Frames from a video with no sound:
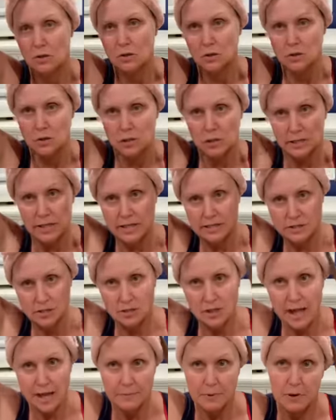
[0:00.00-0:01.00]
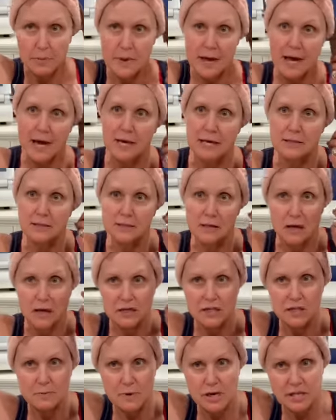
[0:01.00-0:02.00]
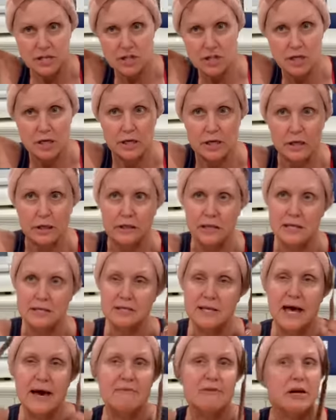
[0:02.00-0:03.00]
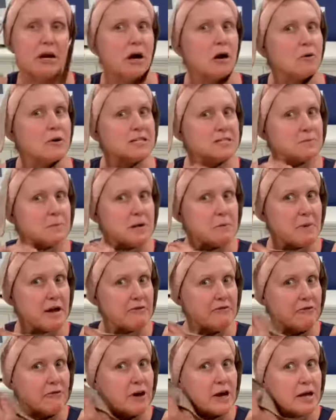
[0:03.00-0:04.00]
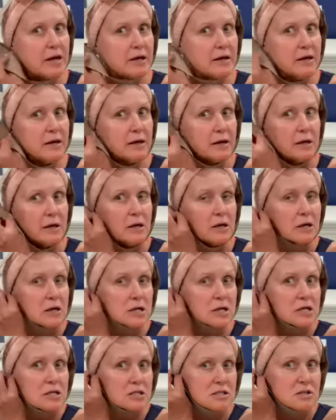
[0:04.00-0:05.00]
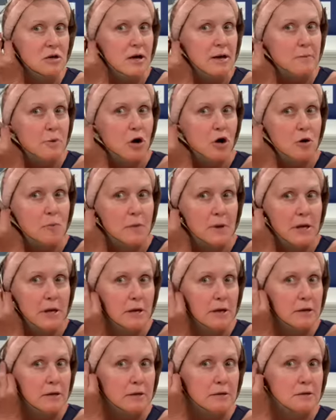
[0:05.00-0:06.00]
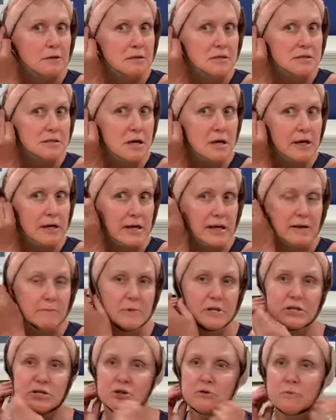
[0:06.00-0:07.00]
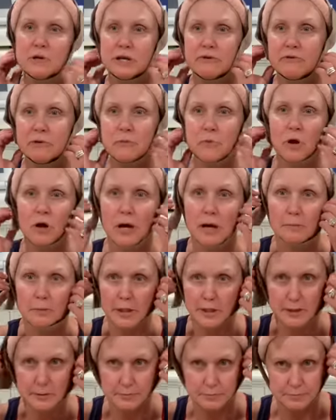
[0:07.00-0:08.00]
the laser lipo pads onto my chin. These haven't always been my friend, so I'm hoping it's not going to give me too big of a problem.